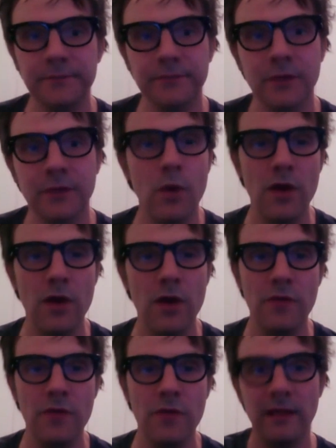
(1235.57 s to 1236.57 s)
And where the
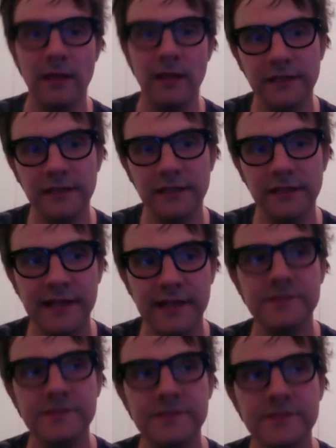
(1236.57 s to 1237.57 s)
melody
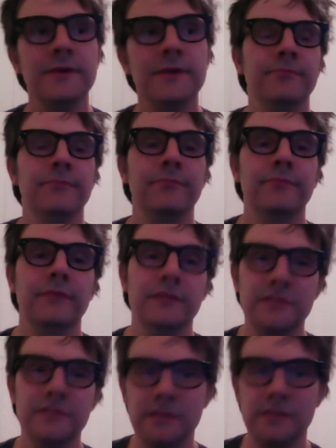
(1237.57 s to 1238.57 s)
lands,
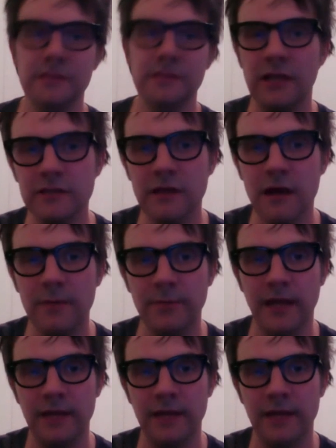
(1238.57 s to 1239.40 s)
they call it top line.